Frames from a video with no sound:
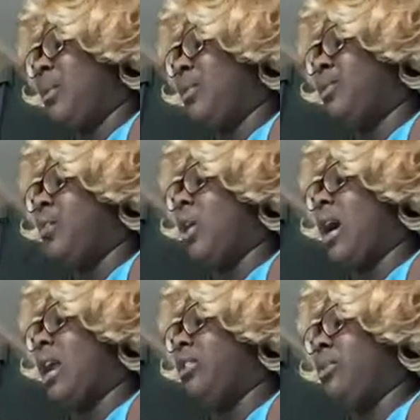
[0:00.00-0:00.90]
Before I
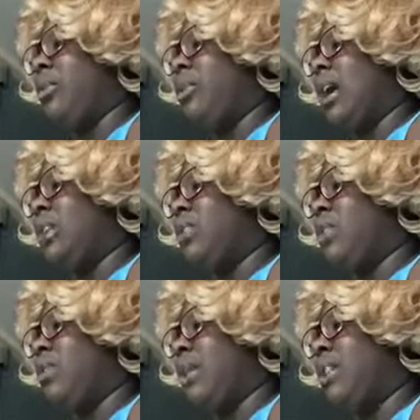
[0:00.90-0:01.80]
got out of the bug, I dug
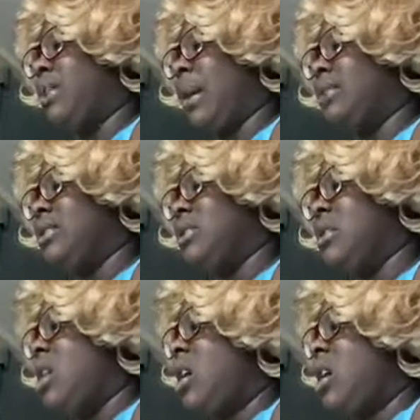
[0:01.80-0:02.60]
around in the back seat